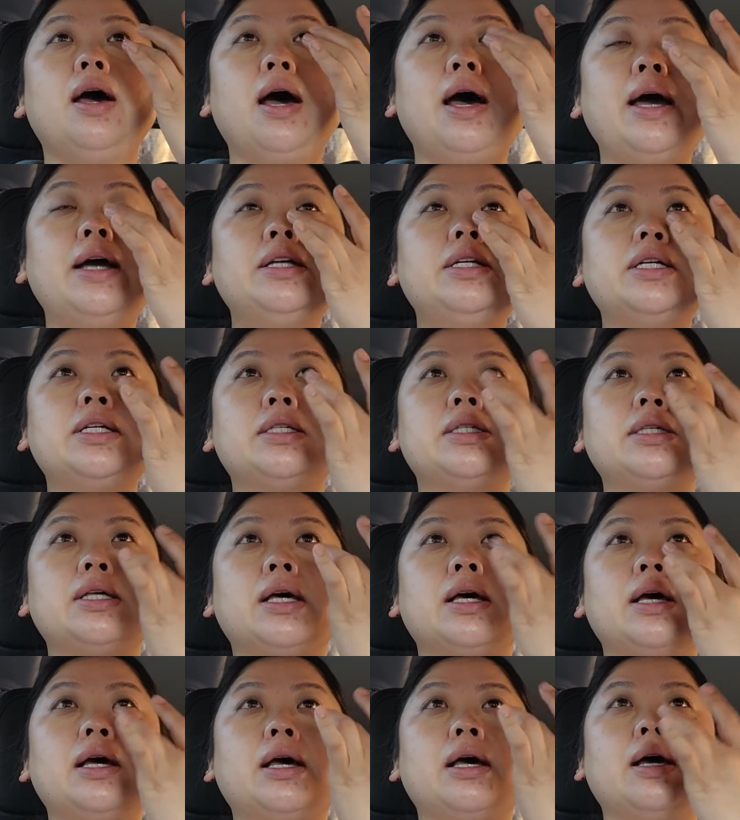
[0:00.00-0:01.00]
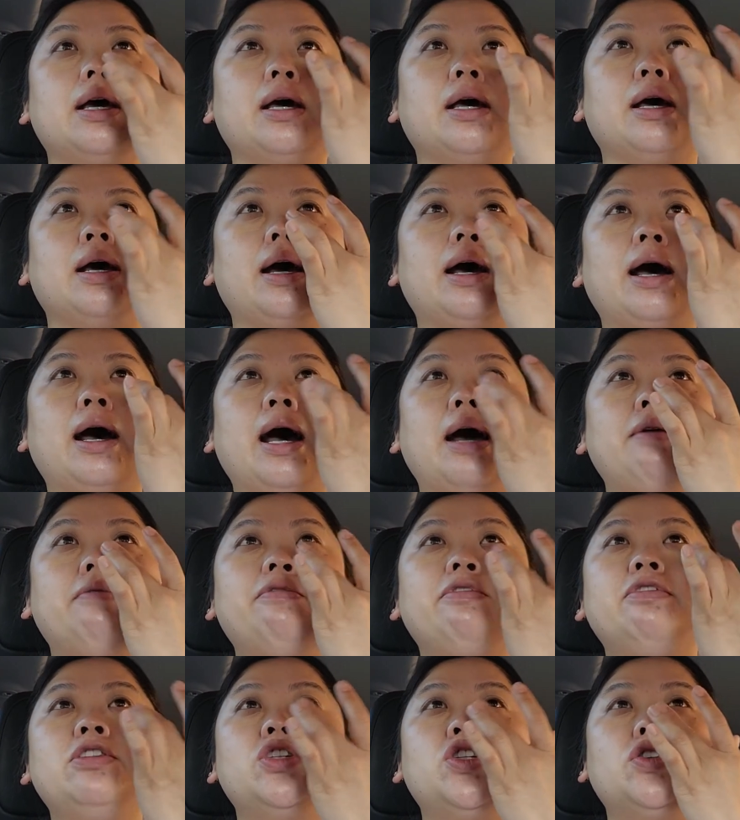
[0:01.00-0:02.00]
I just
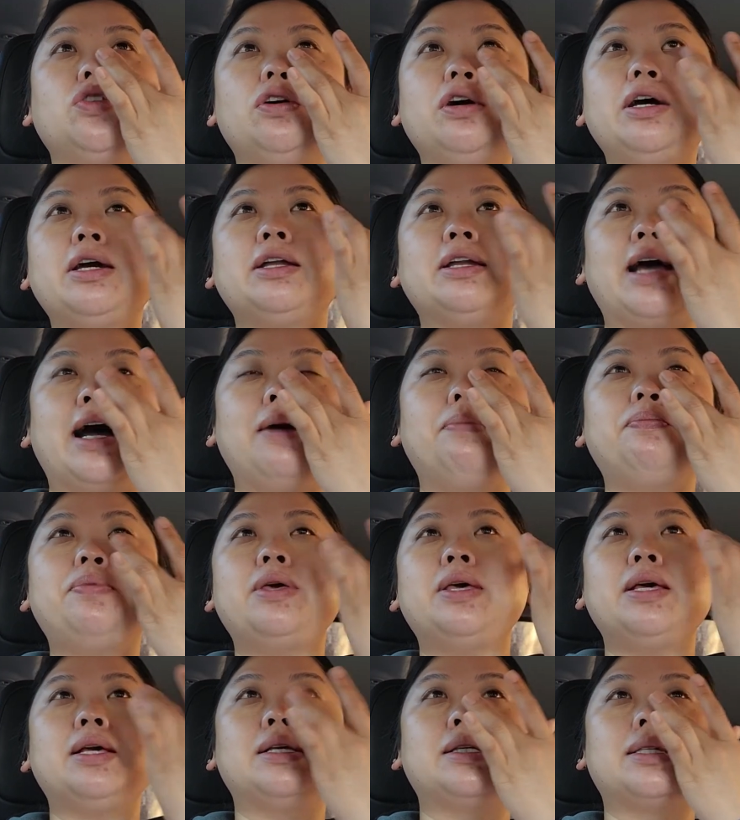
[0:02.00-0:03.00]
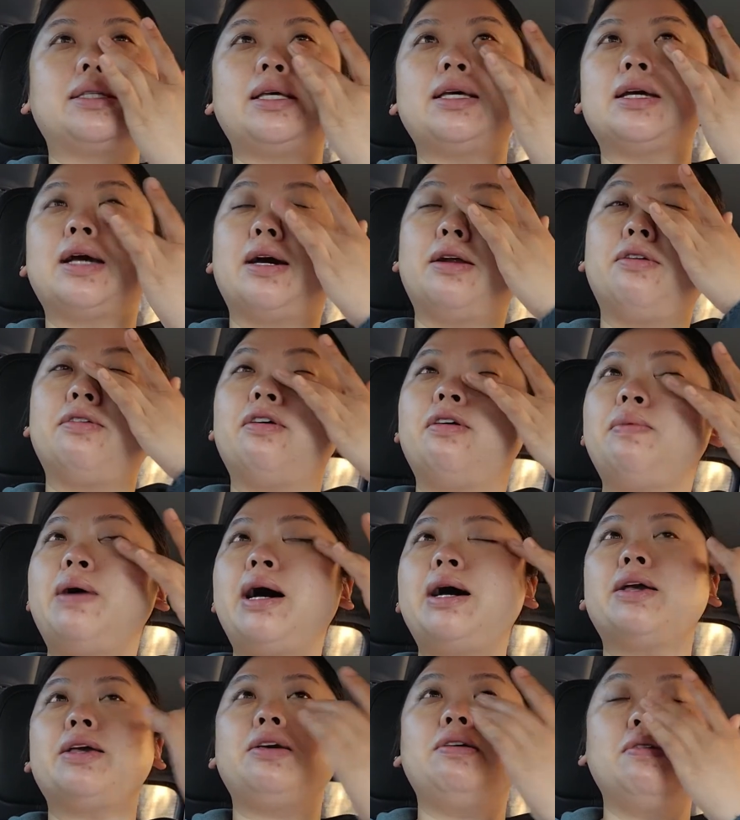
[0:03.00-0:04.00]
I've enjoyed not being sick. I don't know
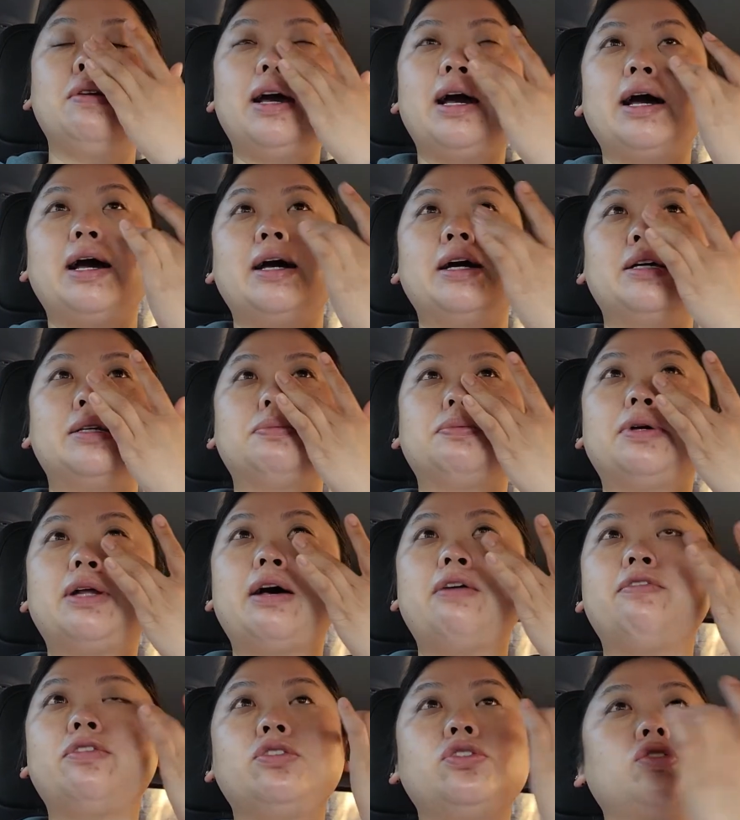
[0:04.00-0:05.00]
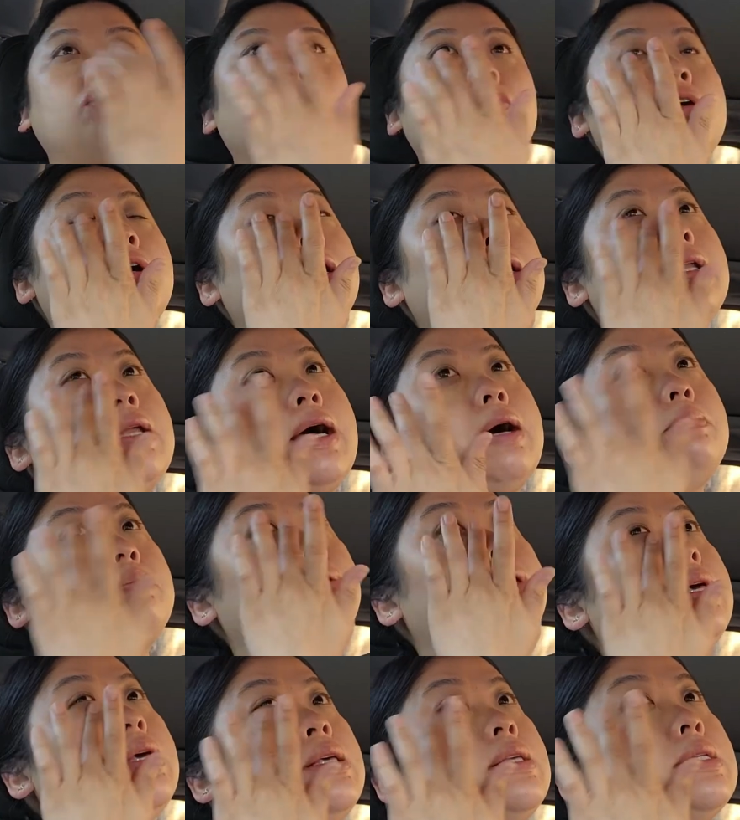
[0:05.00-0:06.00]
about you guys, but I've enjoyed not
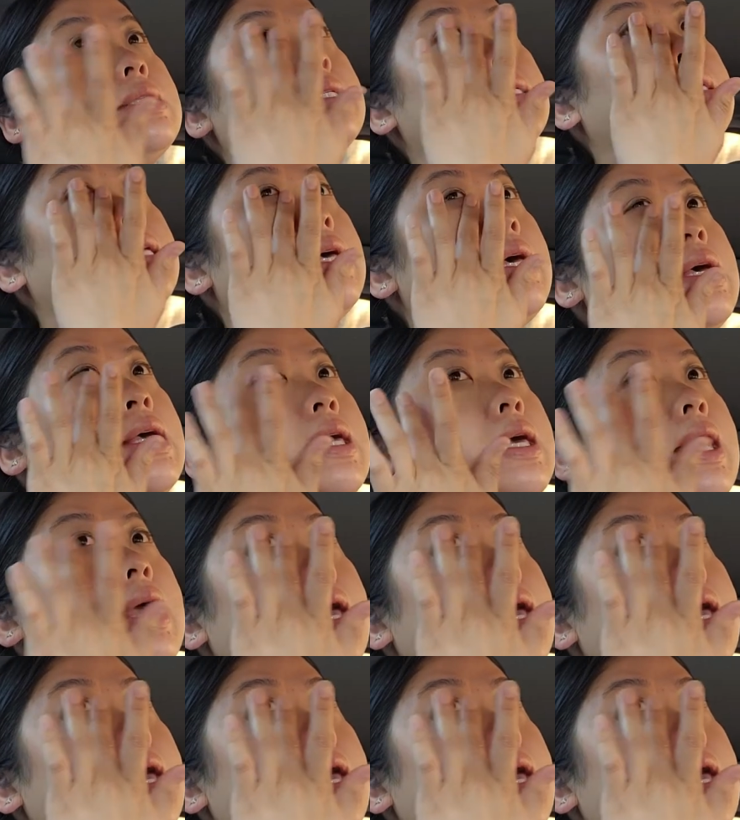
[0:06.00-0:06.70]
being sick